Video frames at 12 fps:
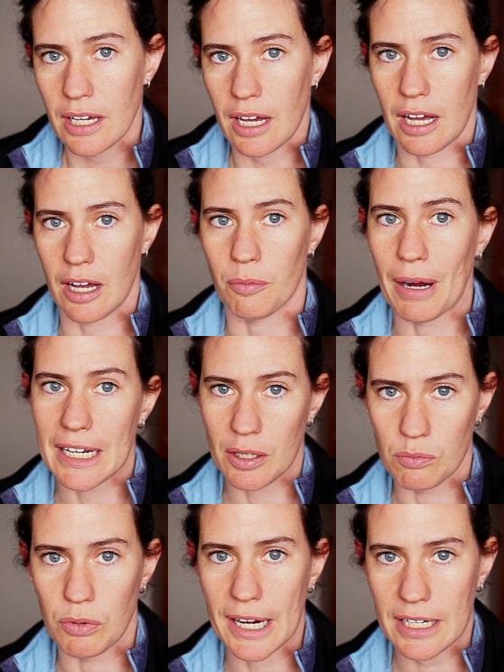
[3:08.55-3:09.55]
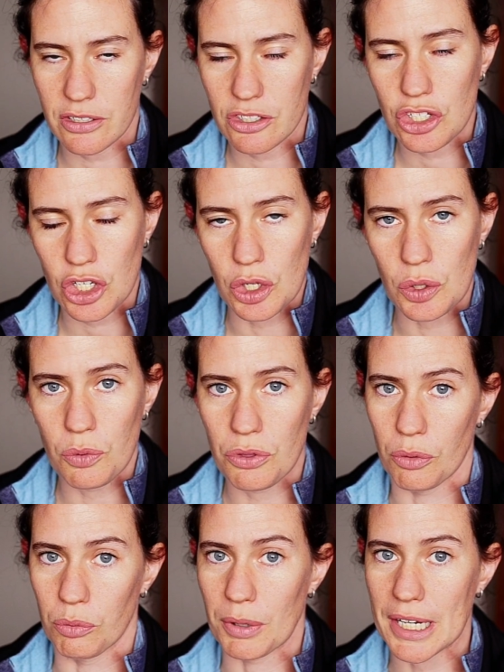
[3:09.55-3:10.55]
writing right to
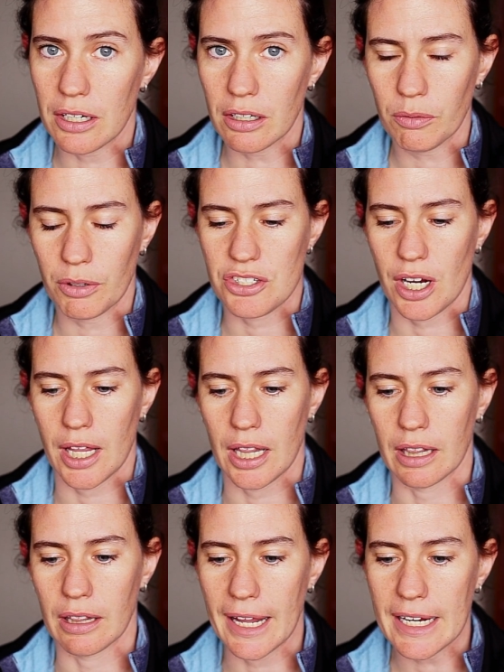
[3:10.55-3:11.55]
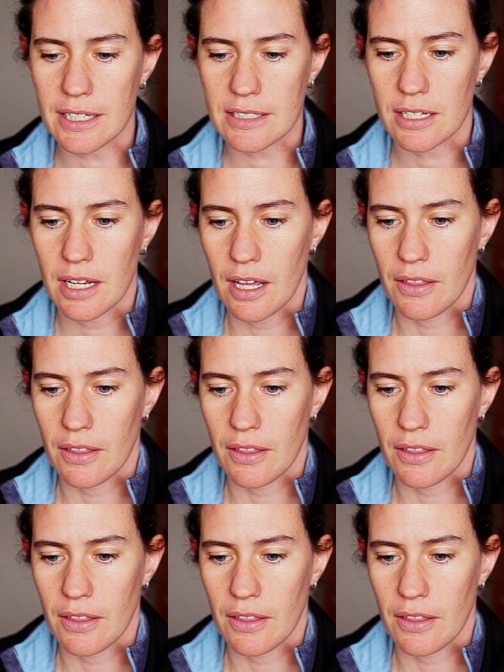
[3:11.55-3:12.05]
the reader, which I liked.